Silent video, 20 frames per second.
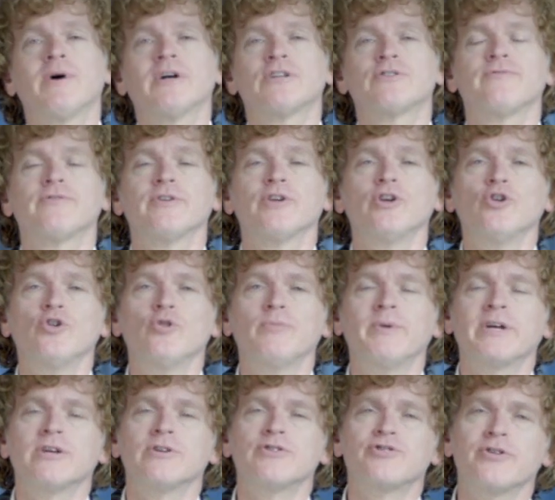much for you
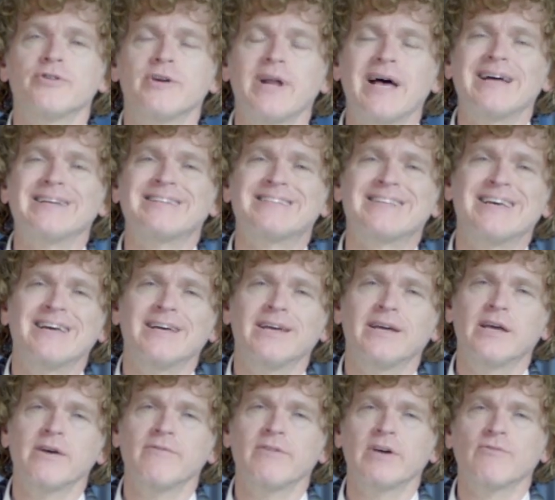because you're not
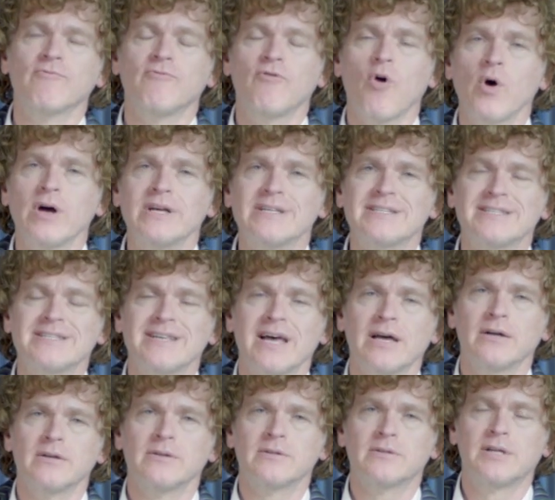giving voice
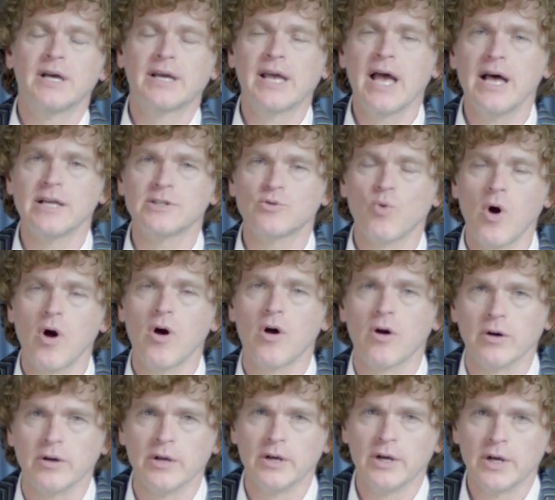to God's
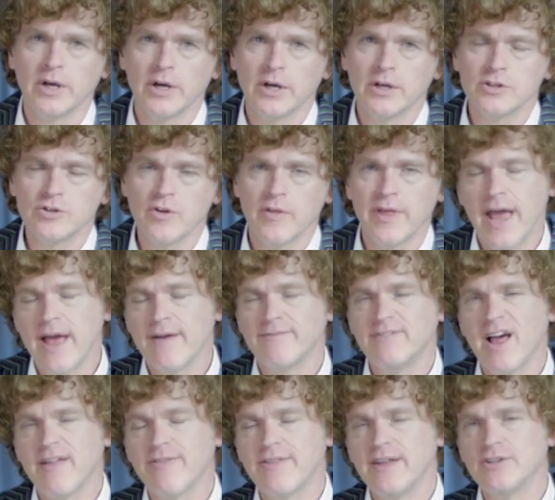Word so they have
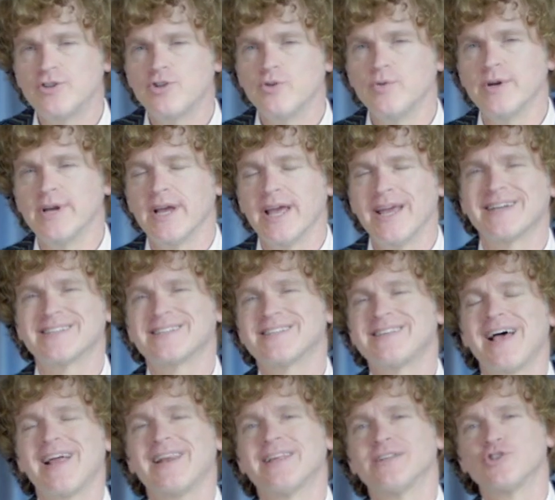nothing to
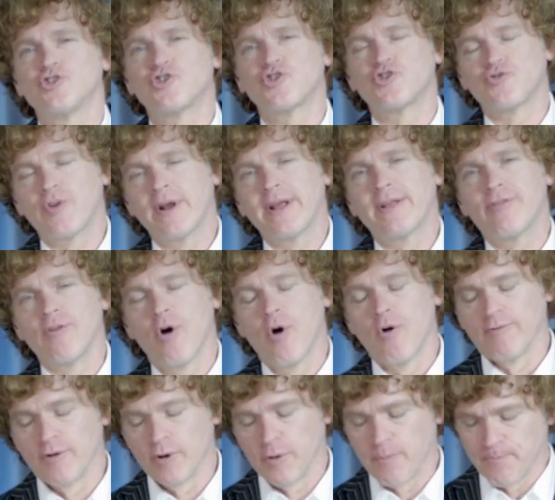excel in strength
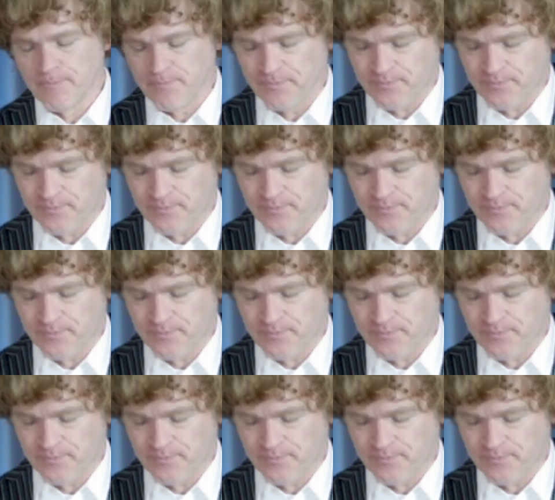over